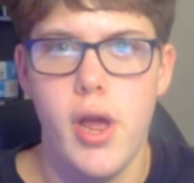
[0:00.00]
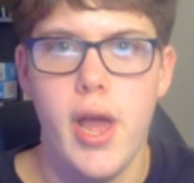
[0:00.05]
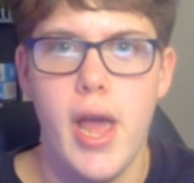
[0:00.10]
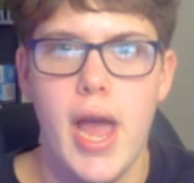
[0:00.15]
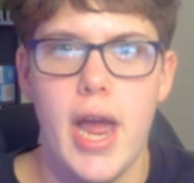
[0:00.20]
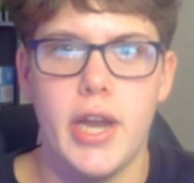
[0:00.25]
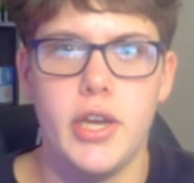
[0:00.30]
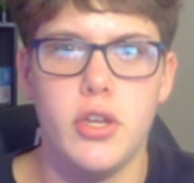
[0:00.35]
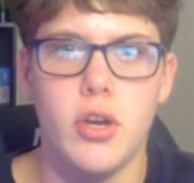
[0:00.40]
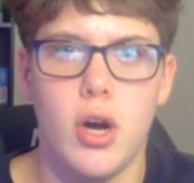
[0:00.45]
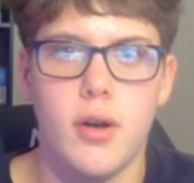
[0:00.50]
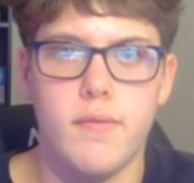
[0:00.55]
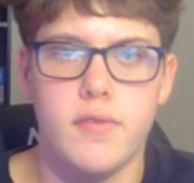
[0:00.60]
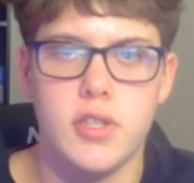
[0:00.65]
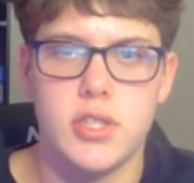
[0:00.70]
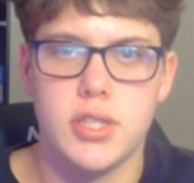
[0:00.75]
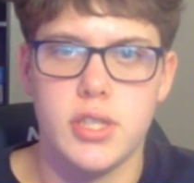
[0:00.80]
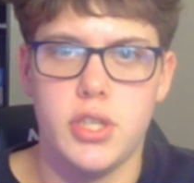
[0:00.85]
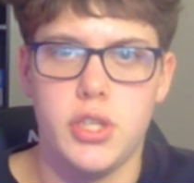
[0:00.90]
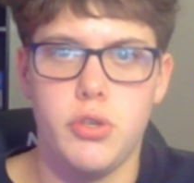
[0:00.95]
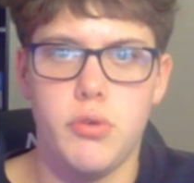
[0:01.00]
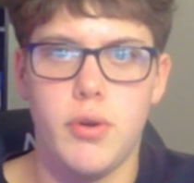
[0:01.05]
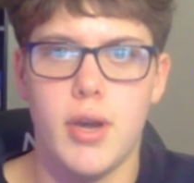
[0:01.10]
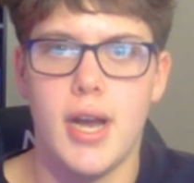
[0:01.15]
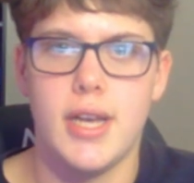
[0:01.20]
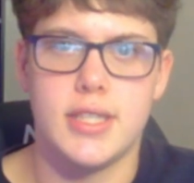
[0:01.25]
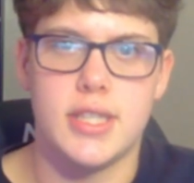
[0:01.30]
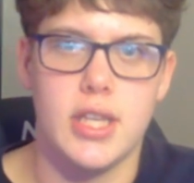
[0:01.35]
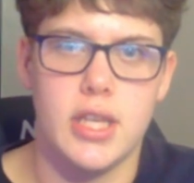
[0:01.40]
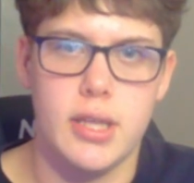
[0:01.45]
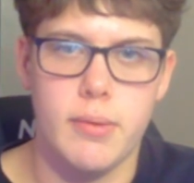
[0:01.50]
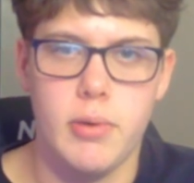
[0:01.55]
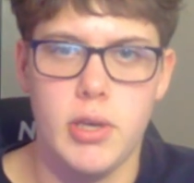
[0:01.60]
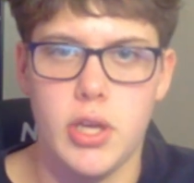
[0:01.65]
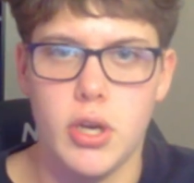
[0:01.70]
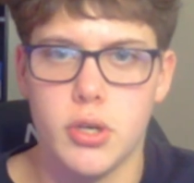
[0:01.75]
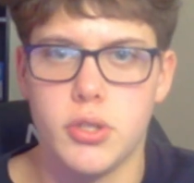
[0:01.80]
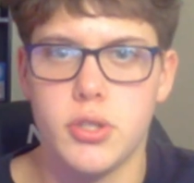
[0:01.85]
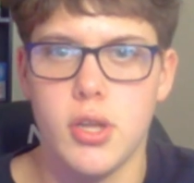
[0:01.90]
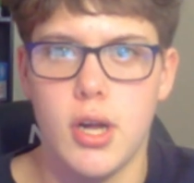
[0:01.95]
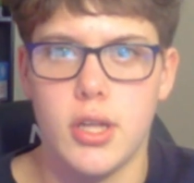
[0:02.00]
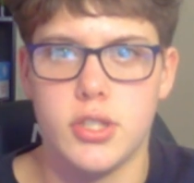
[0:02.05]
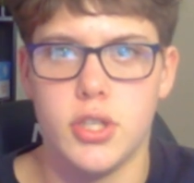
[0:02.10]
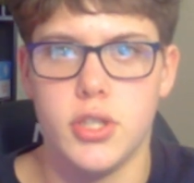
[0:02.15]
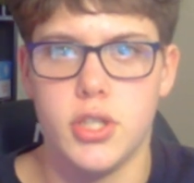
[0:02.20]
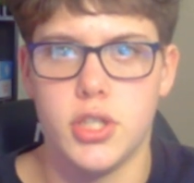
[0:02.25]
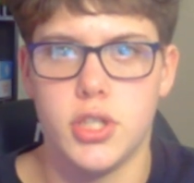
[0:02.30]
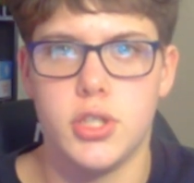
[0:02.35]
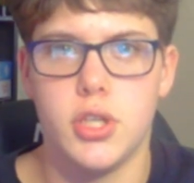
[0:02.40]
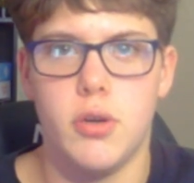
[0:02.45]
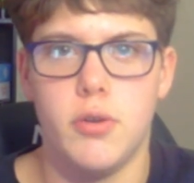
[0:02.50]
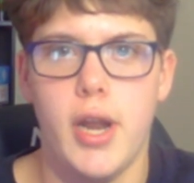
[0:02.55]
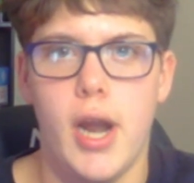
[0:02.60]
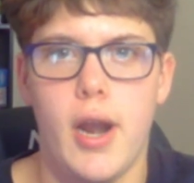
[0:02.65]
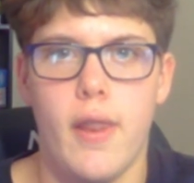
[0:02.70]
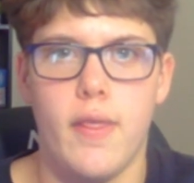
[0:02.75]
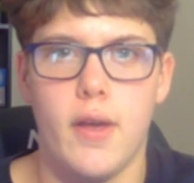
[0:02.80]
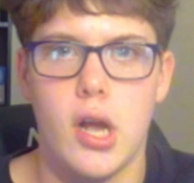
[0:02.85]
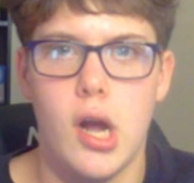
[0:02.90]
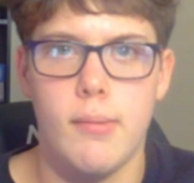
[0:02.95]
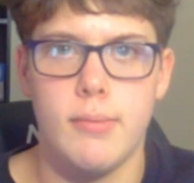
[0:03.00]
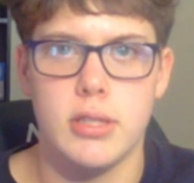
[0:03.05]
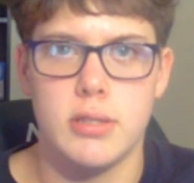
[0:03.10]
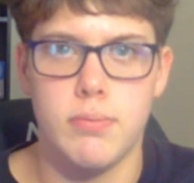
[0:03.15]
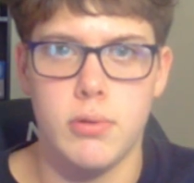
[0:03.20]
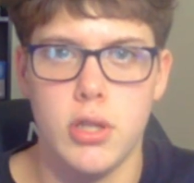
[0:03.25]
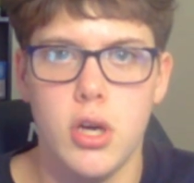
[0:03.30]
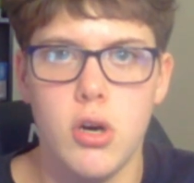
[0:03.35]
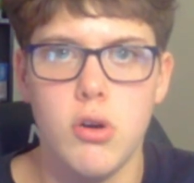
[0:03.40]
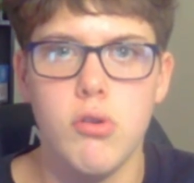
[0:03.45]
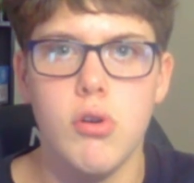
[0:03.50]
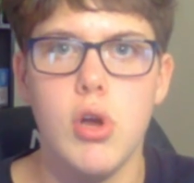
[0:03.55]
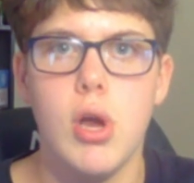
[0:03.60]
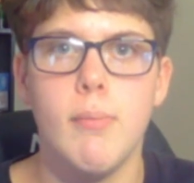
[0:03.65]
And obviously, you guys can leave me your thoughts on this show down in the comments below.